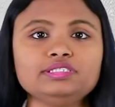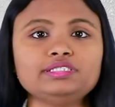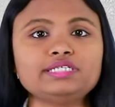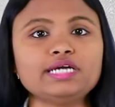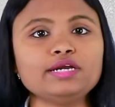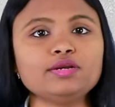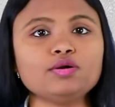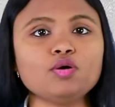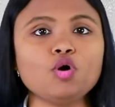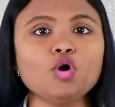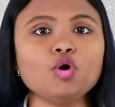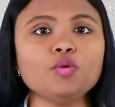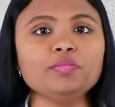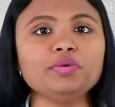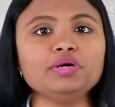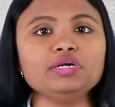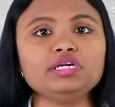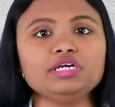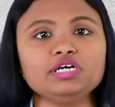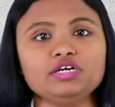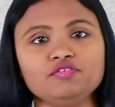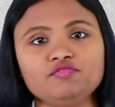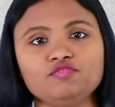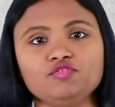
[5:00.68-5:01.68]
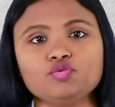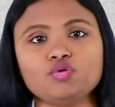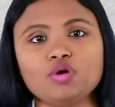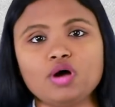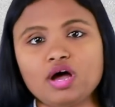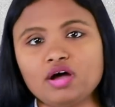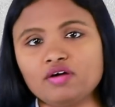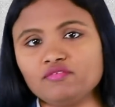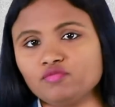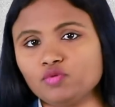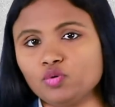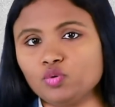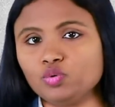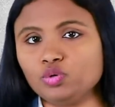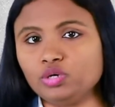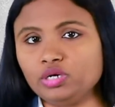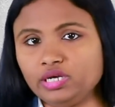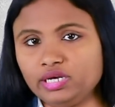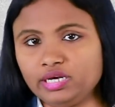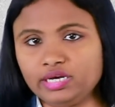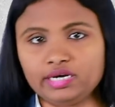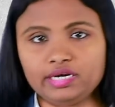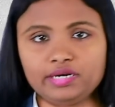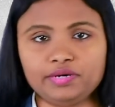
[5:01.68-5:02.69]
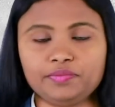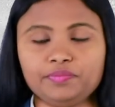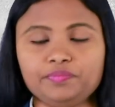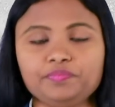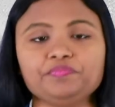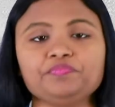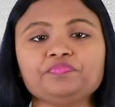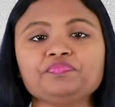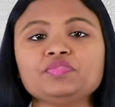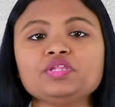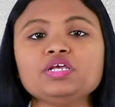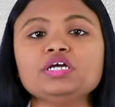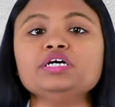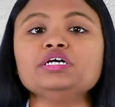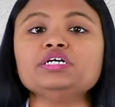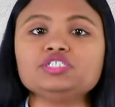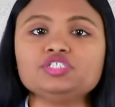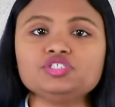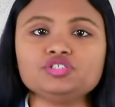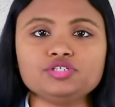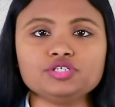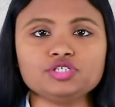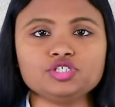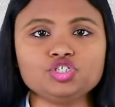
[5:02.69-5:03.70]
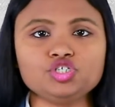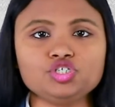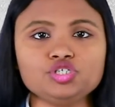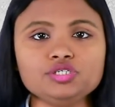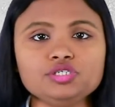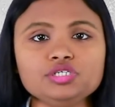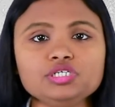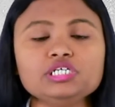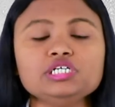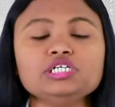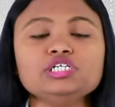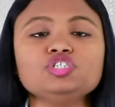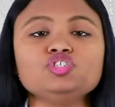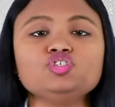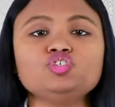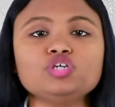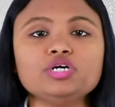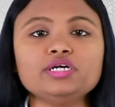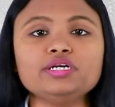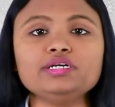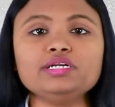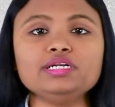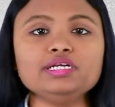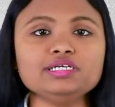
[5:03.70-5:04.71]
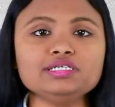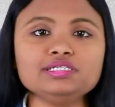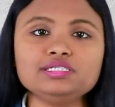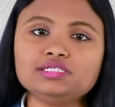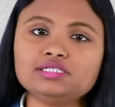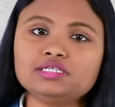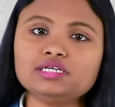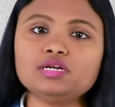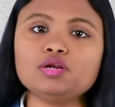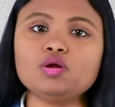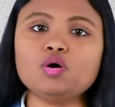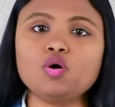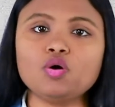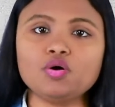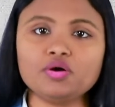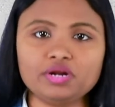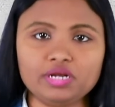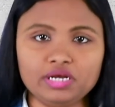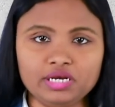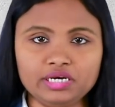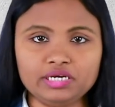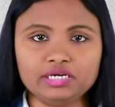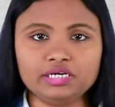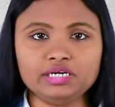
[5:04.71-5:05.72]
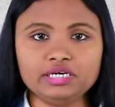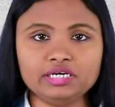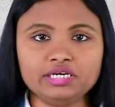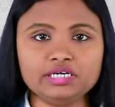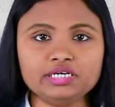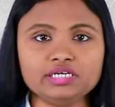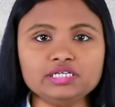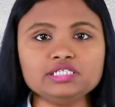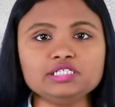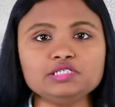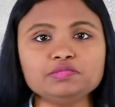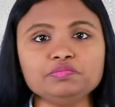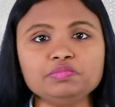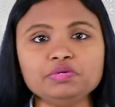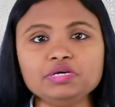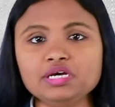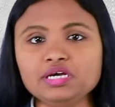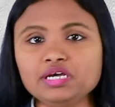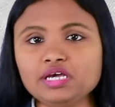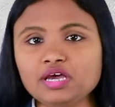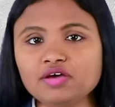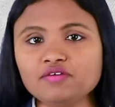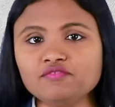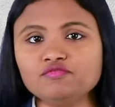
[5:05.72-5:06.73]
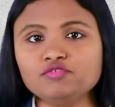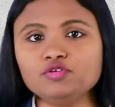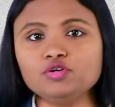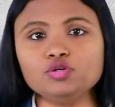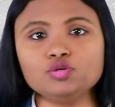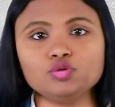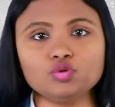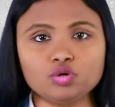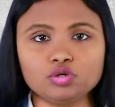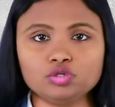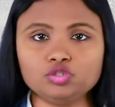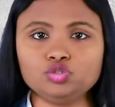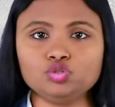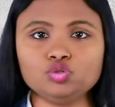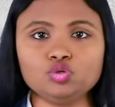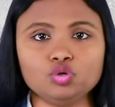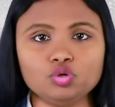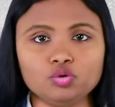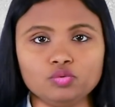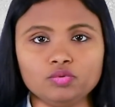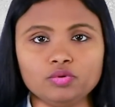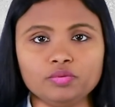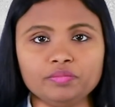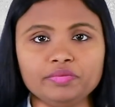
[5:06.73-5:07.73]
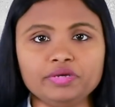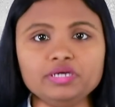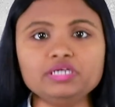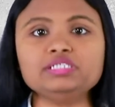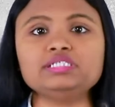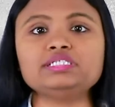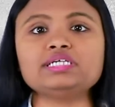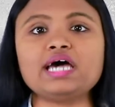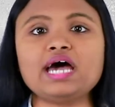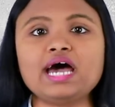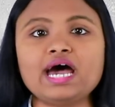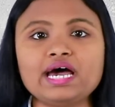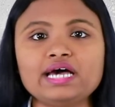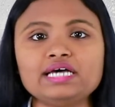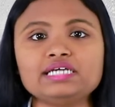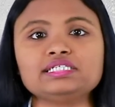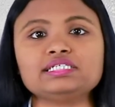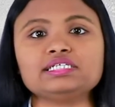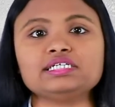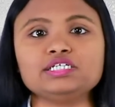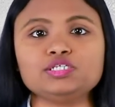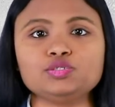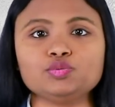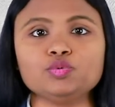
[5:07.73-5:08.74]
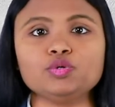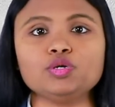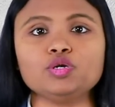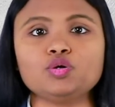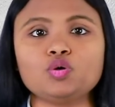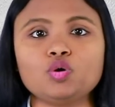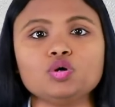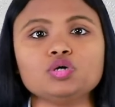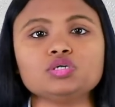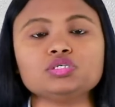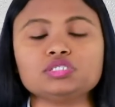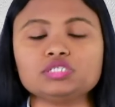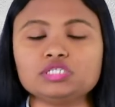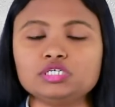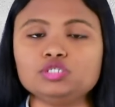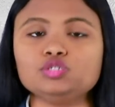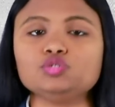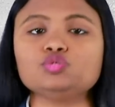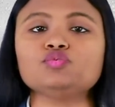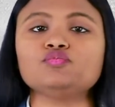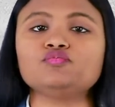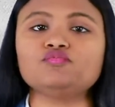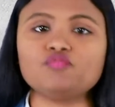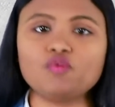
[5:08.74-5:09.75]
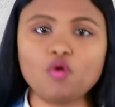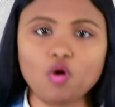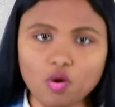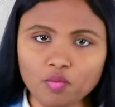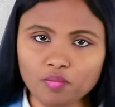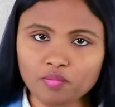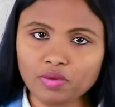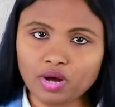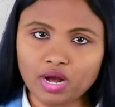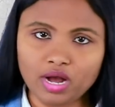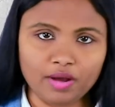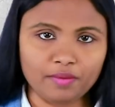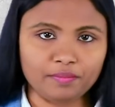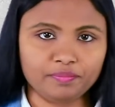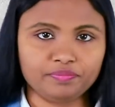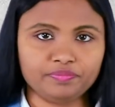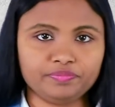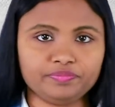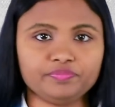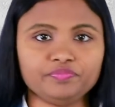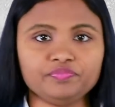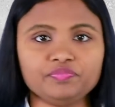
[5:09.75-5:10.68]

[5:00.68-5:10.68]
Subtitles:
Can omit if you have only hair. Direction: gently stir all ingredients. Be careful not to overmix as it will cause it to foam up.